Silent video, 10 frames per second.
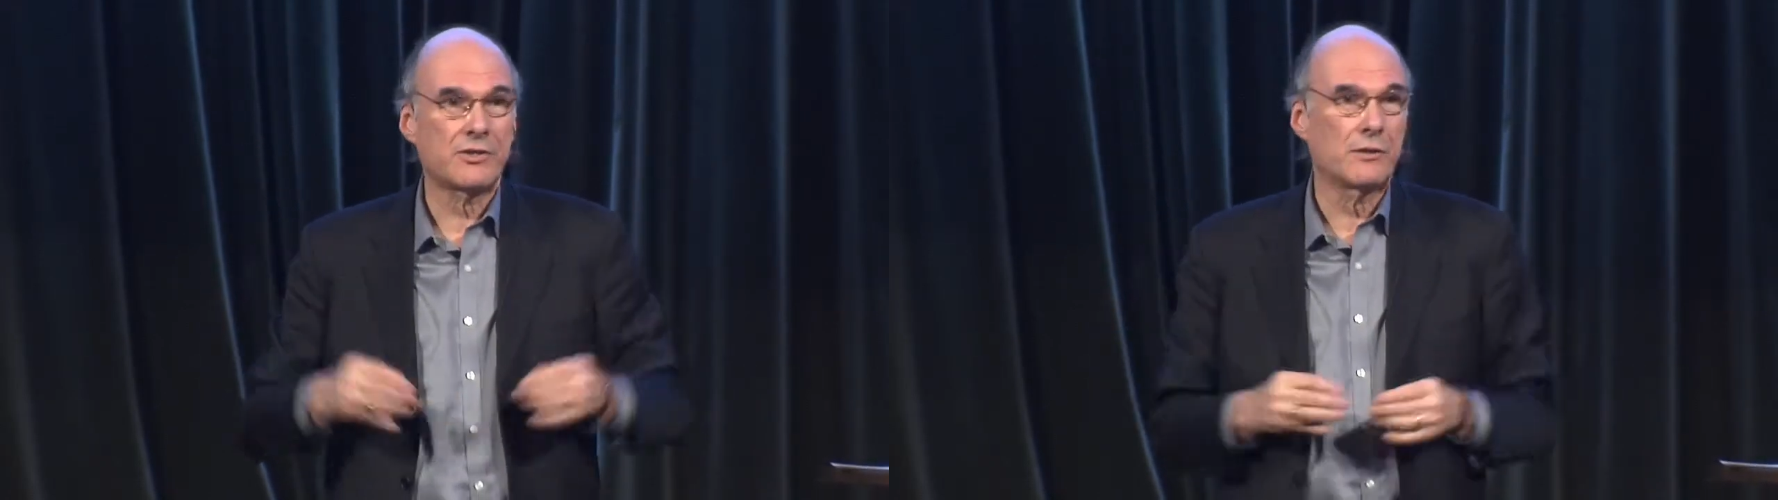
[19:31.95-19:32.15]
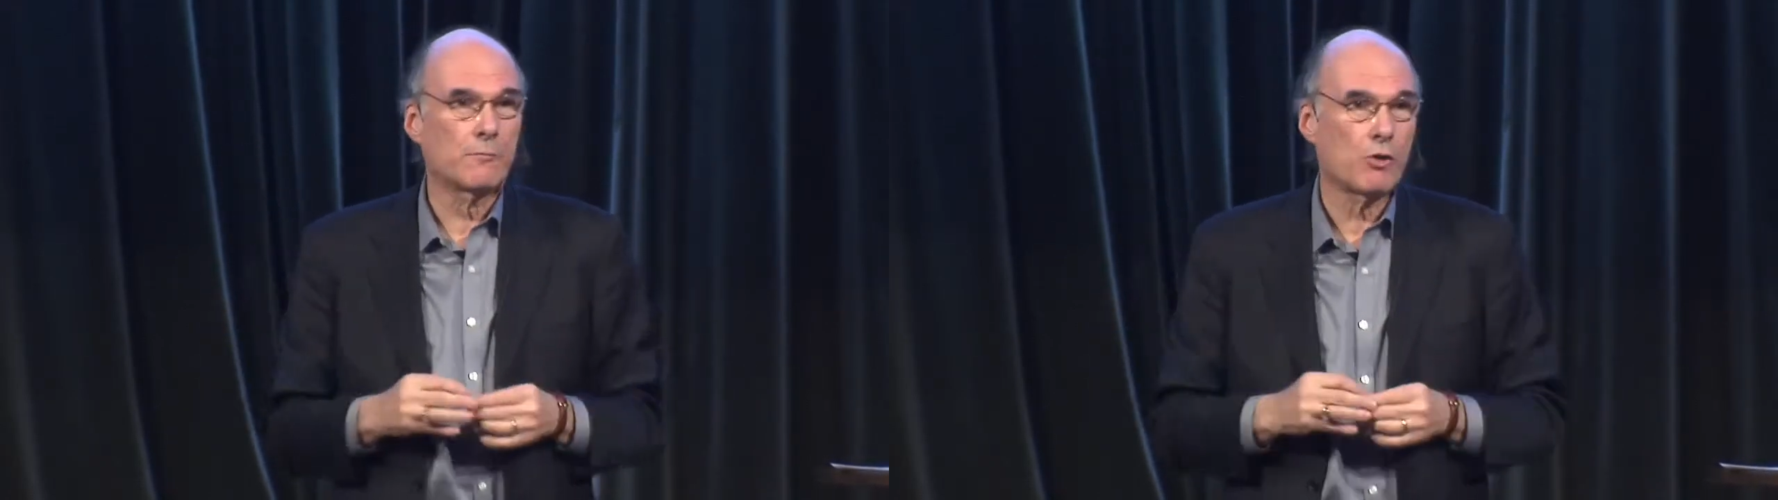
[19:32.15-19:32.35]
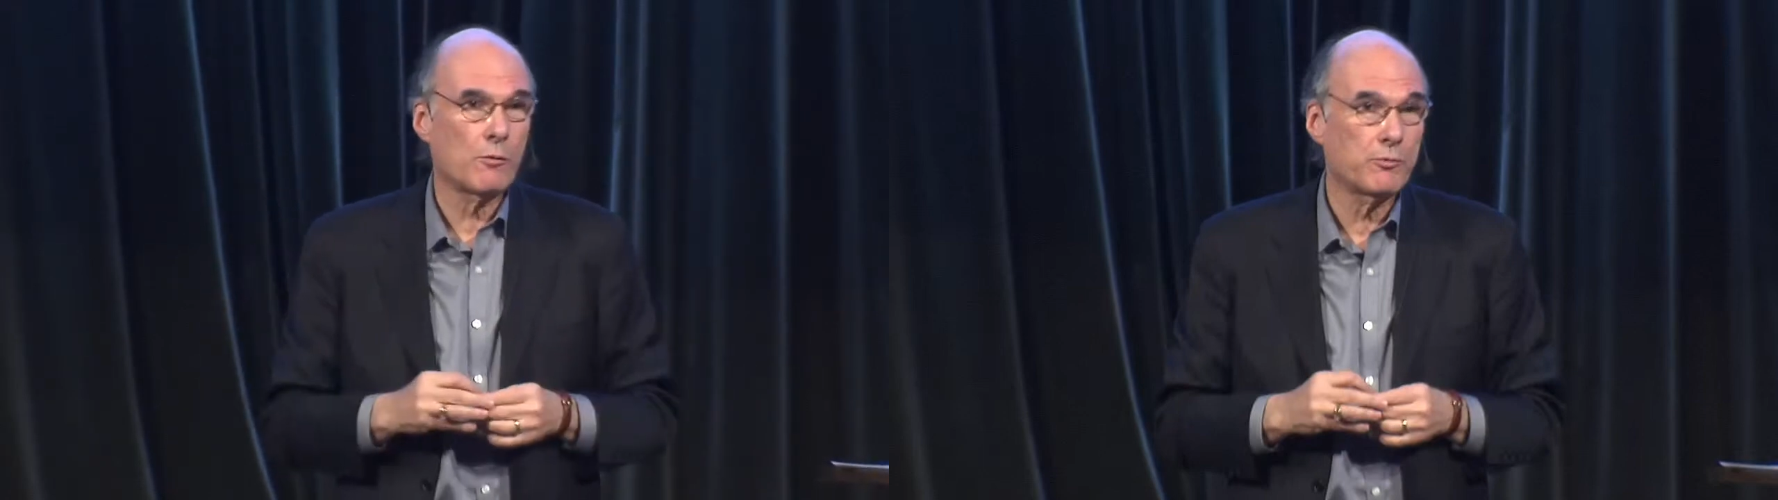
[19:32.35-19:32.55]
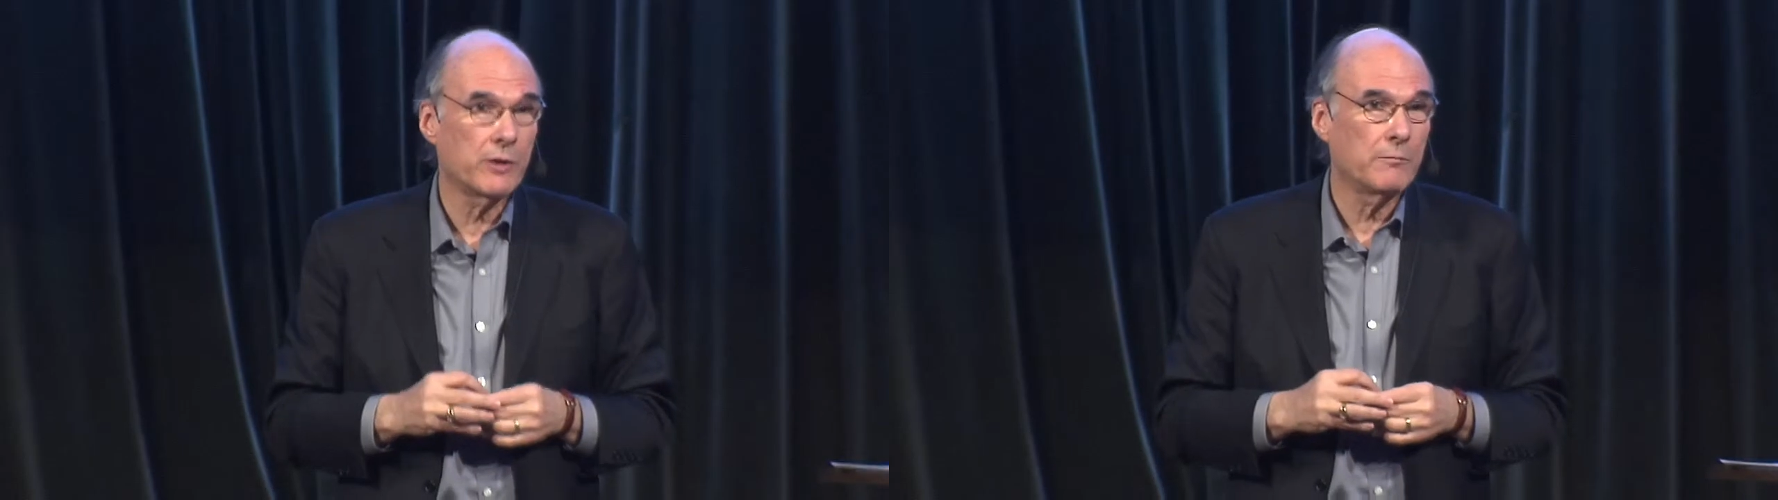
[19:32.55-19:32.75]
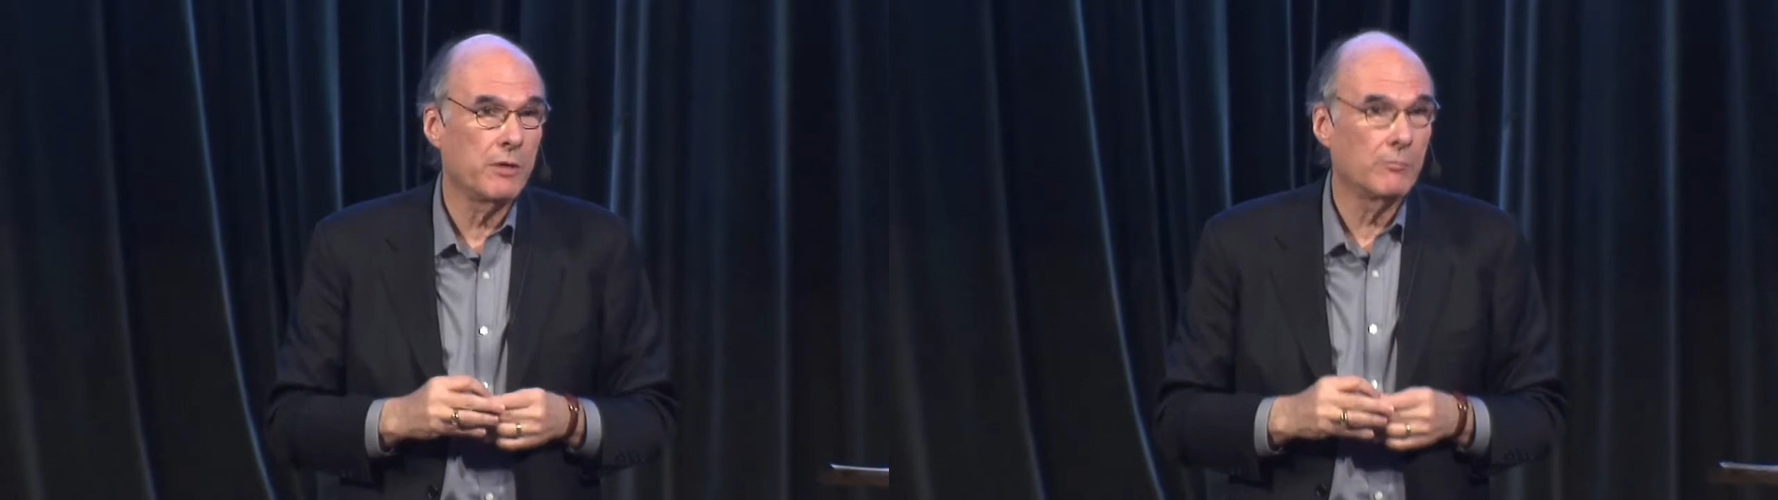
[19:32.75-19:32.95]
an
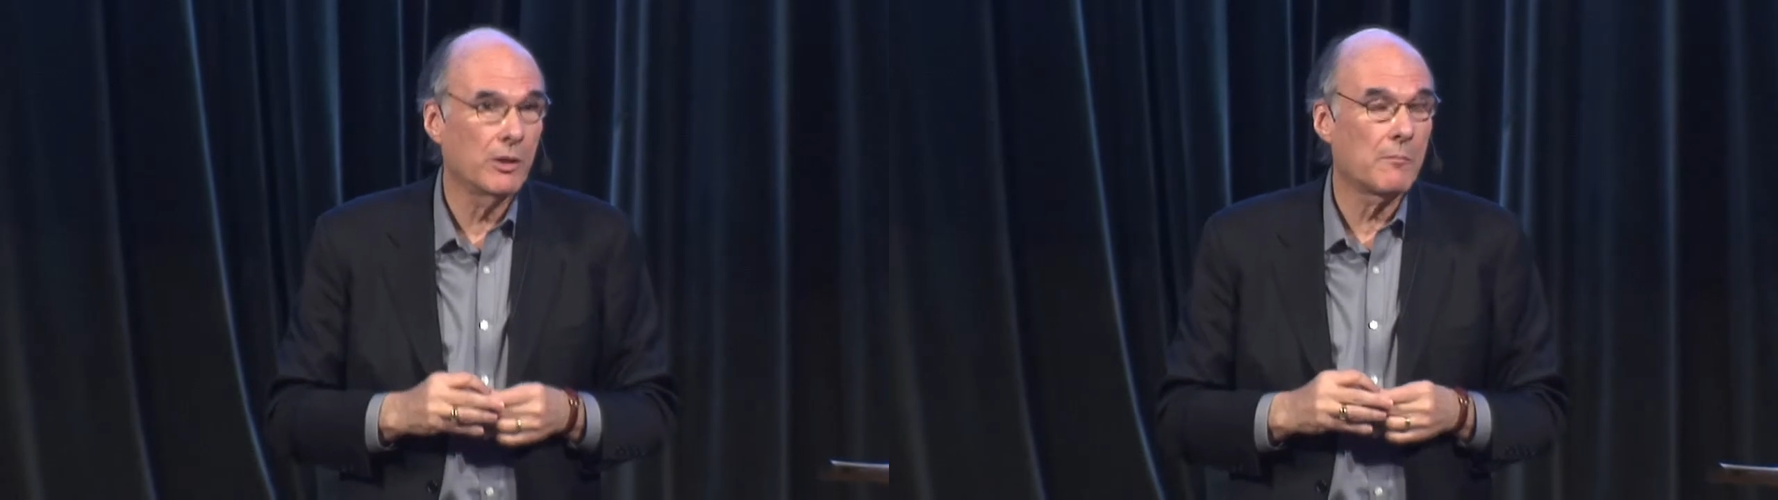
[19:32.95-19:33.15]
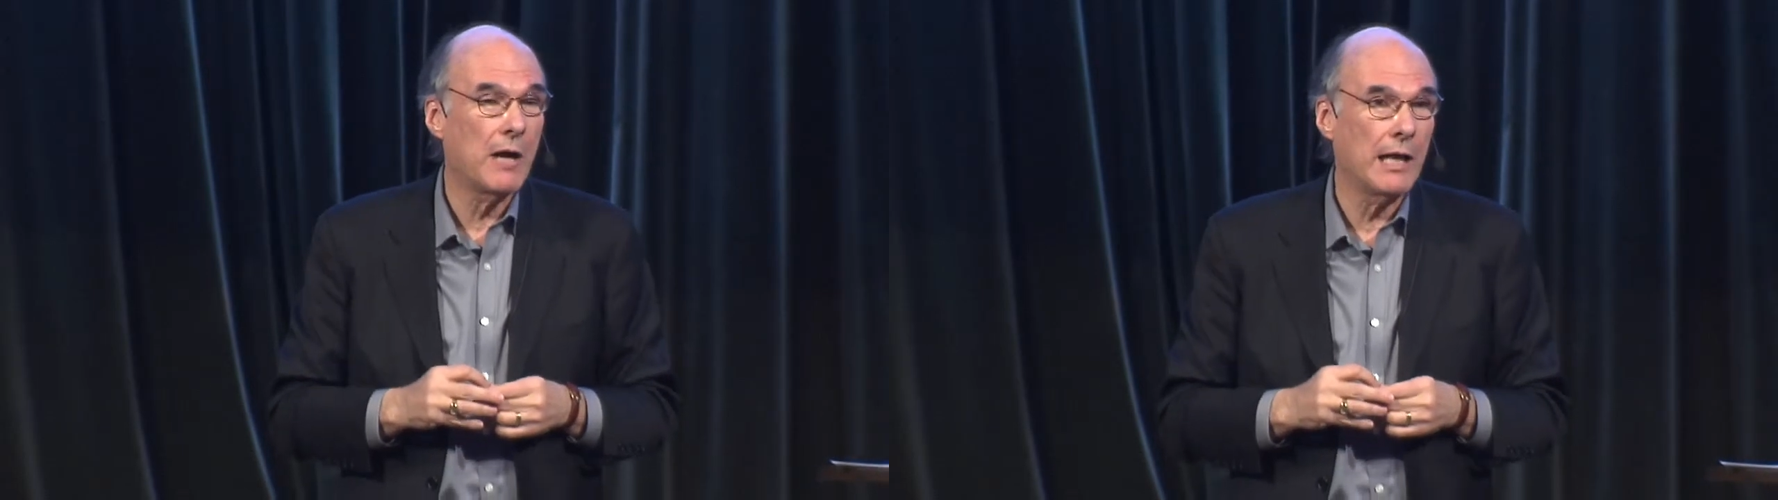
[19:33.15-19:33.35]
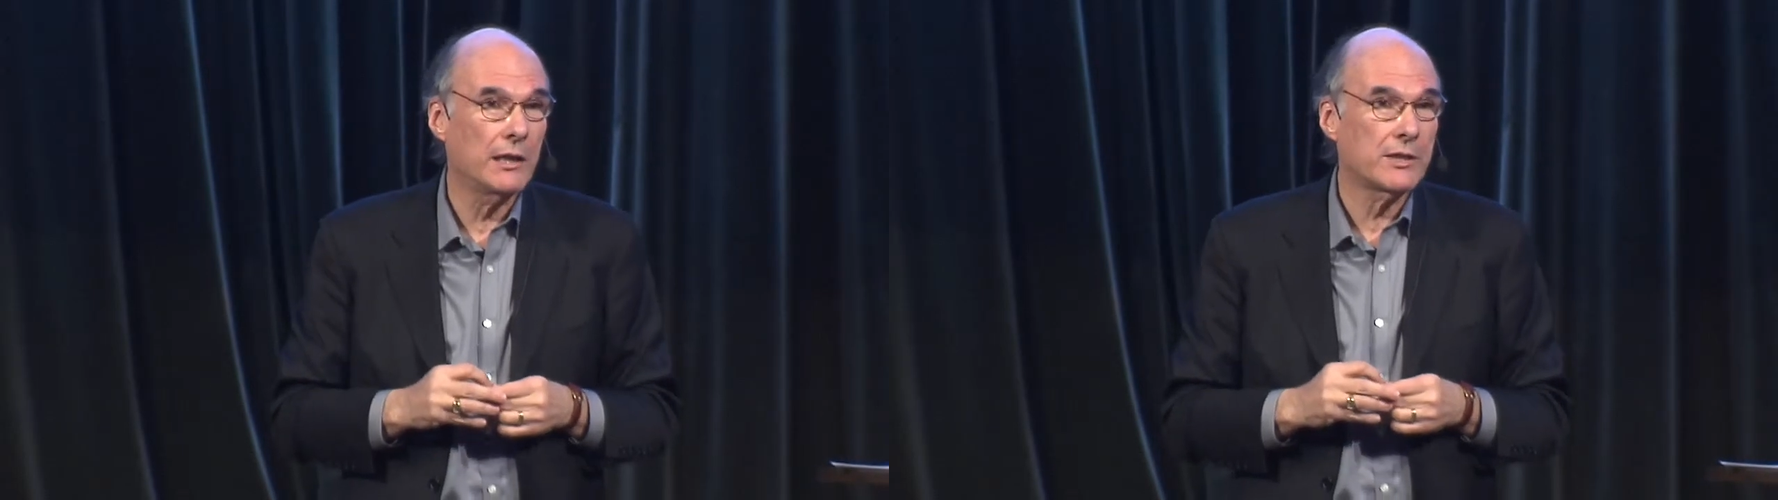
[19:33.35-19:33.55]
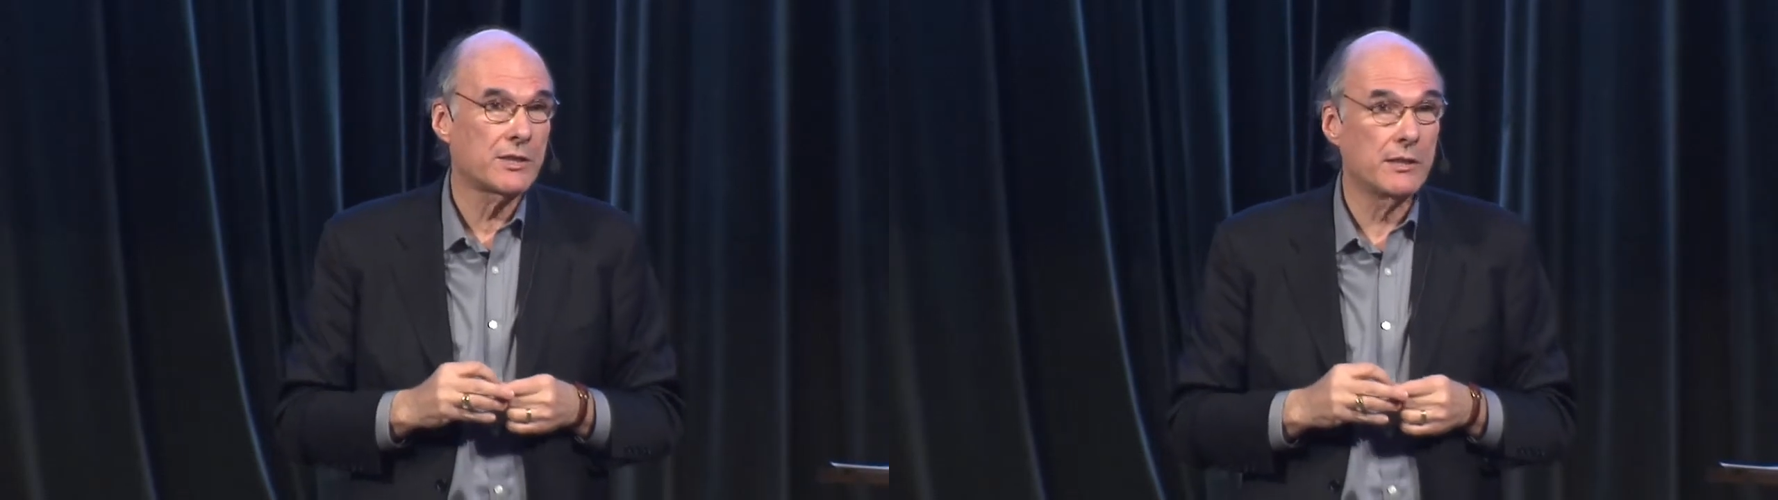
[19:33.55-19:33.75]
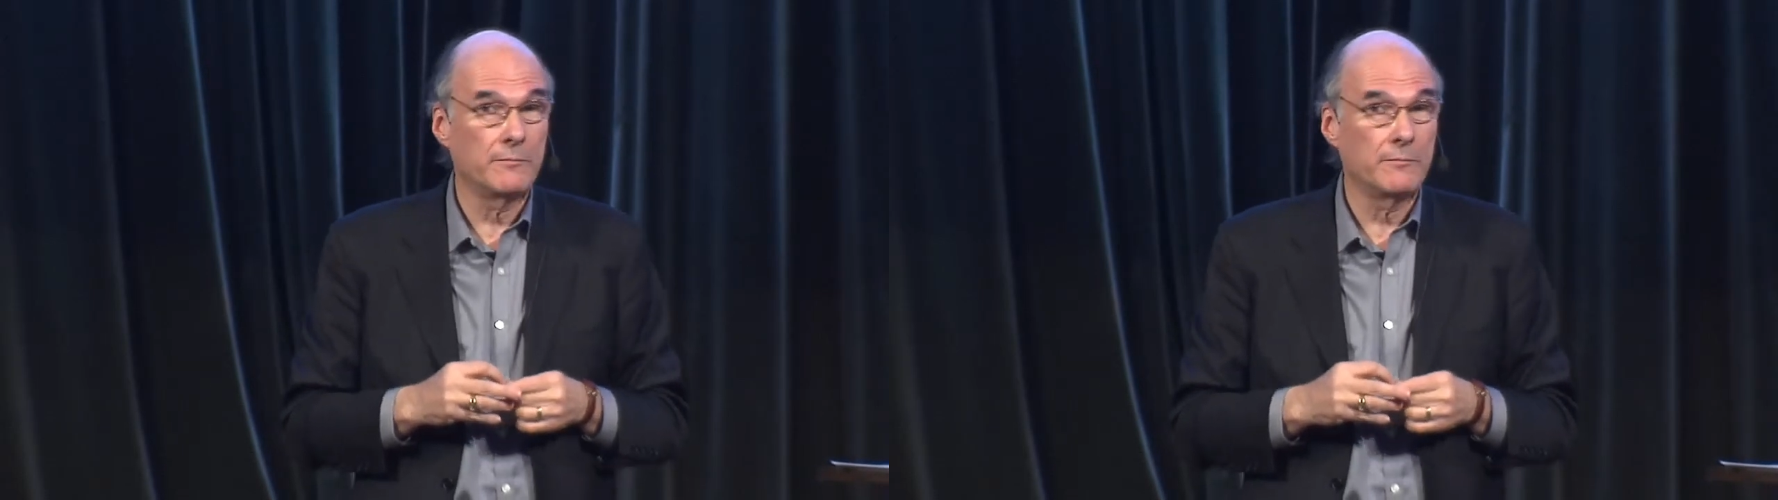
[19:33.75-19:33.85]
appropriate public policy,